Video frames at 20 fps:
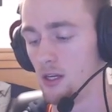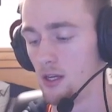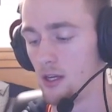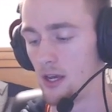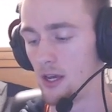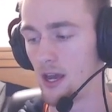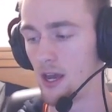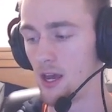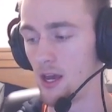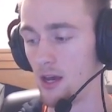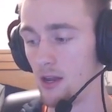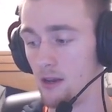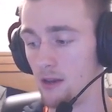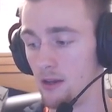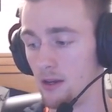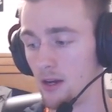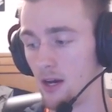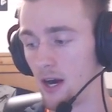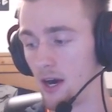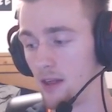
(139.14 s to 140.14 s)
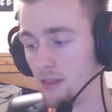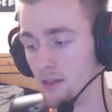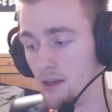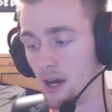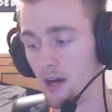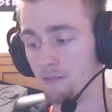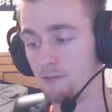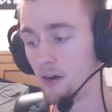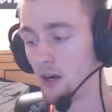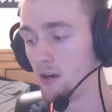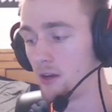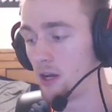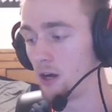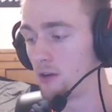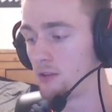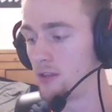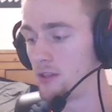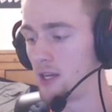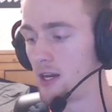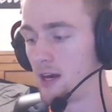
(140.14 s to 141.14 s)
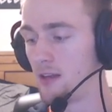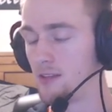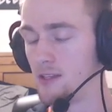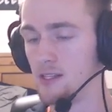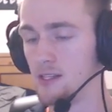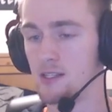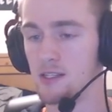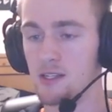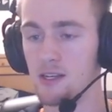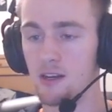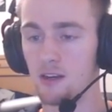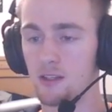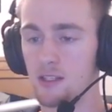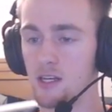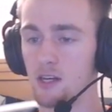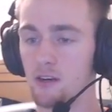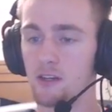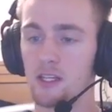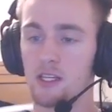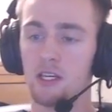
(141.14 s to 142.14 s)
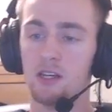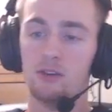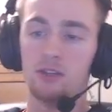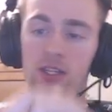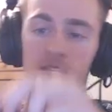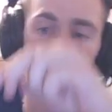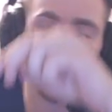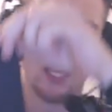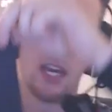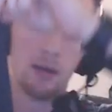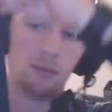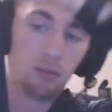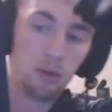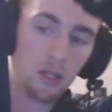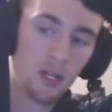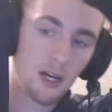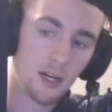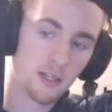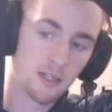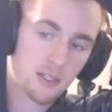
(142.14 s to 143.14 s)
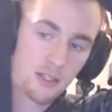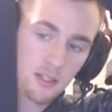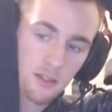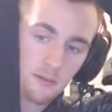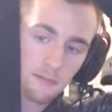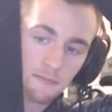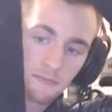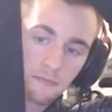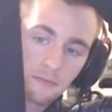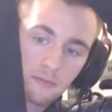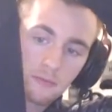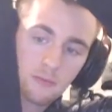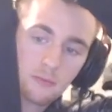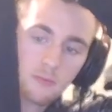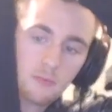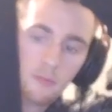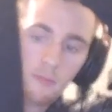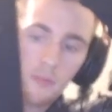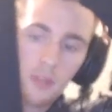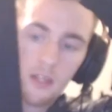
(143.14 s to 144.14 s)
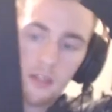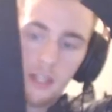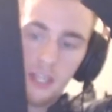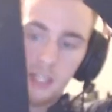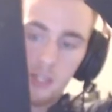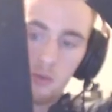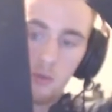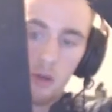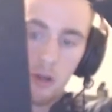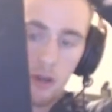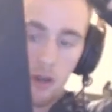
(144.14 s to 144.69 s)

And I found out that on the SteelSeries QCK Plus, this one,